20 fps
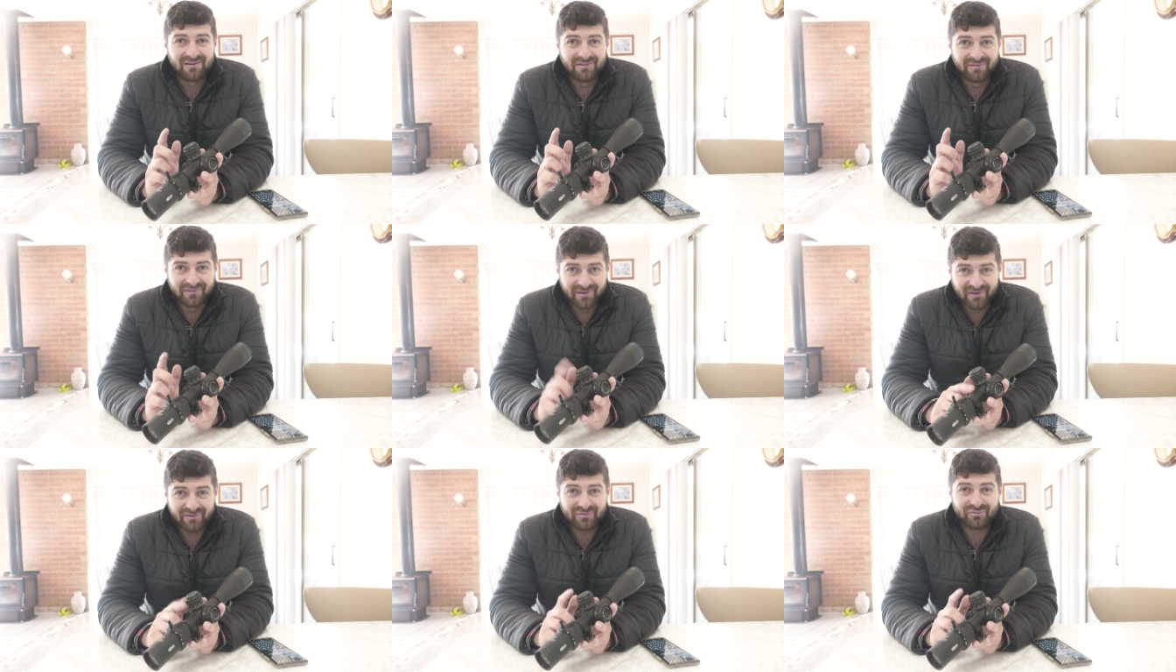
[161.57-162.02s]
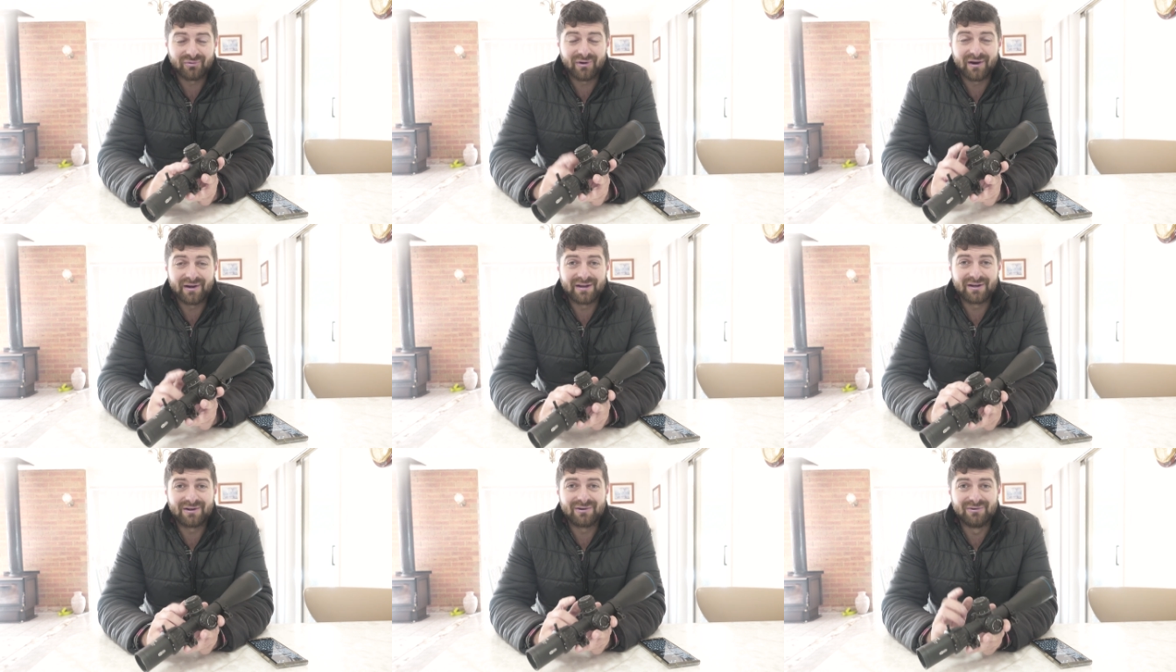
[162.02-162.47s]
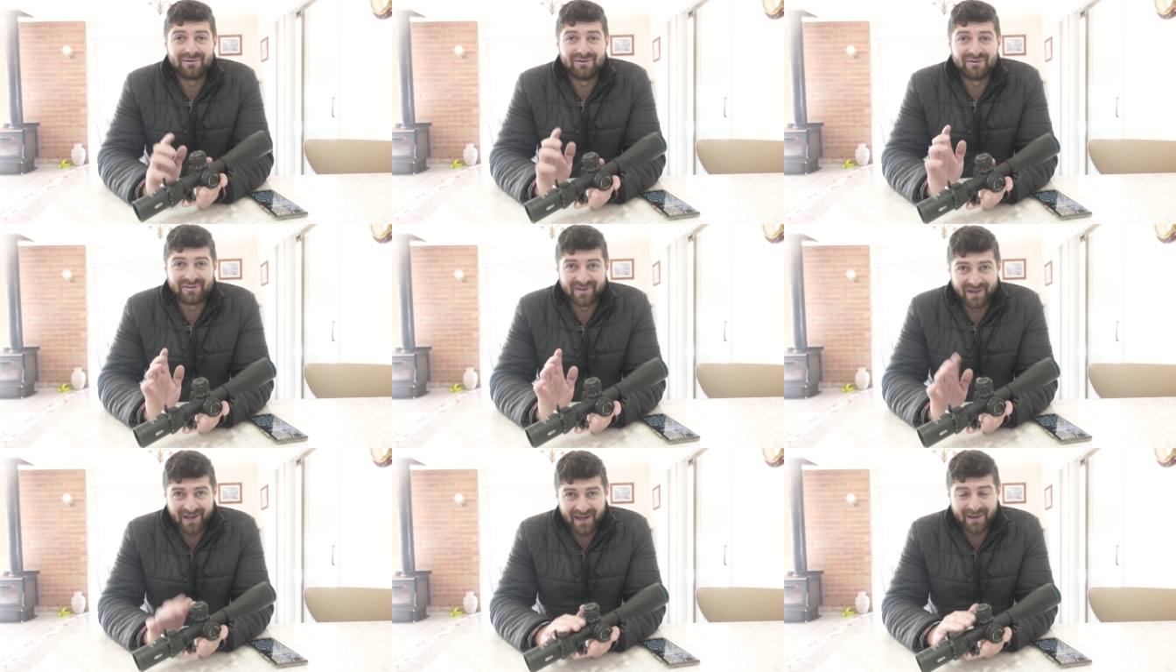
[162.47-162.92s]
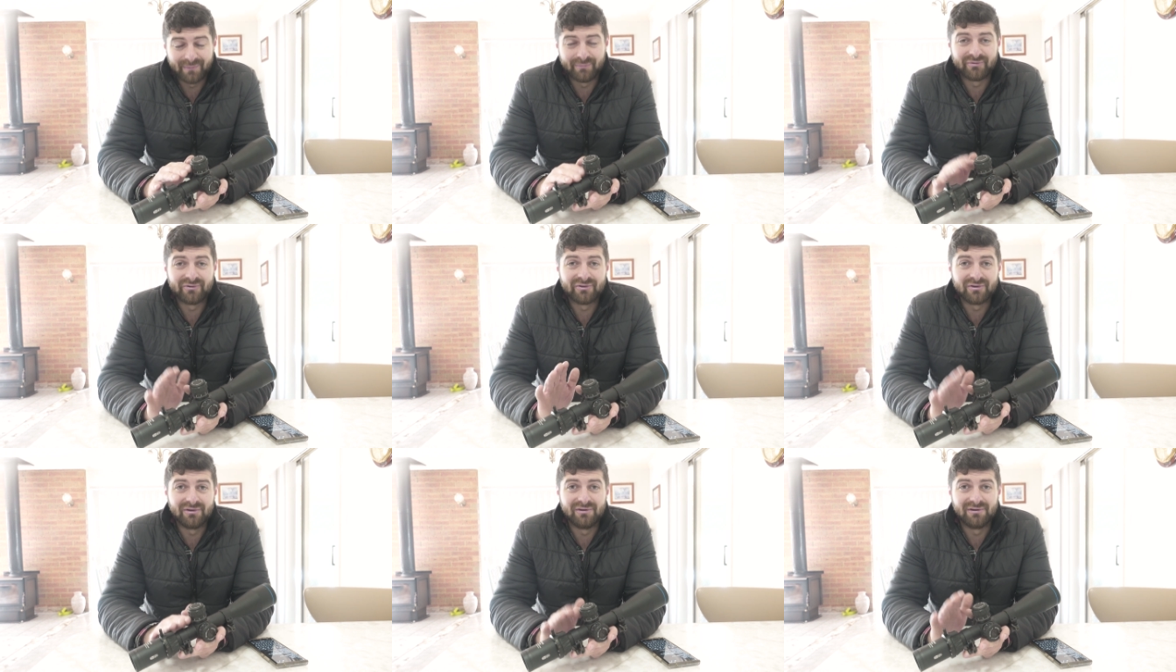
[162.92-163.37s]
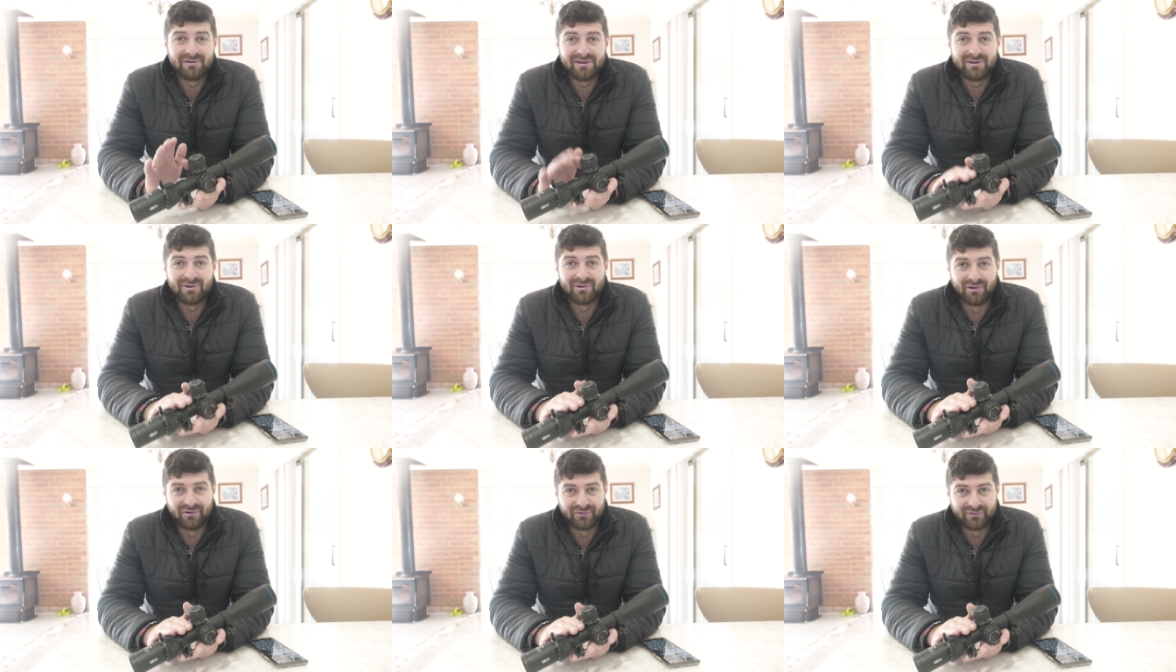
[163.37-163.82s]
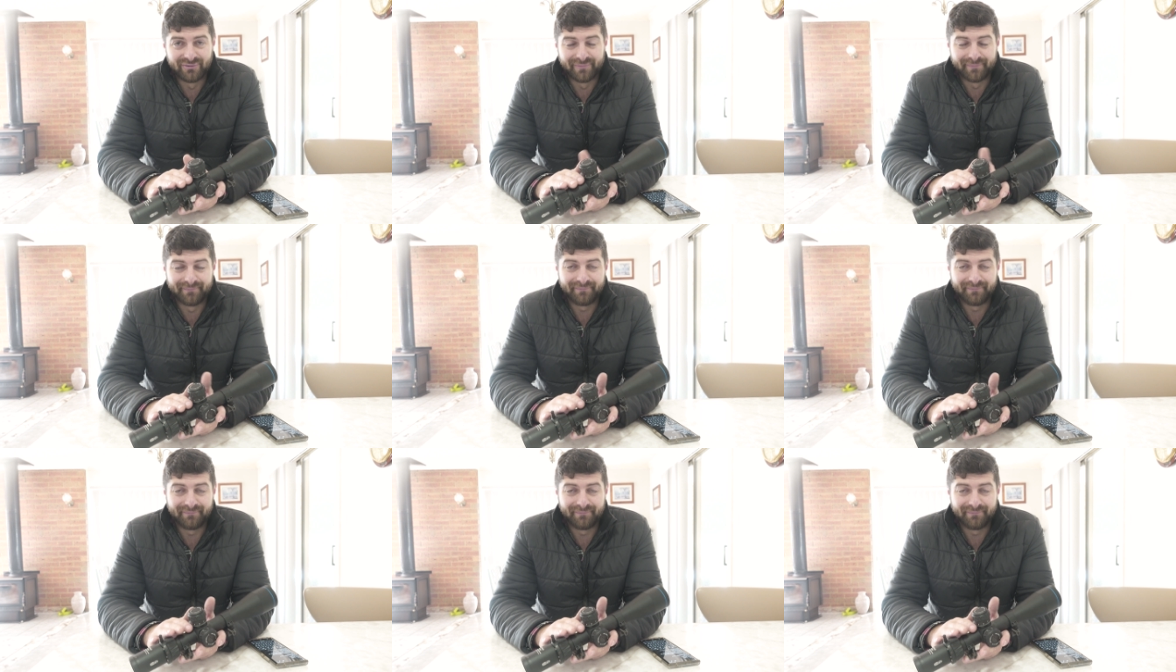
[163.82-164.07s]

This reticle is absolutely awesome.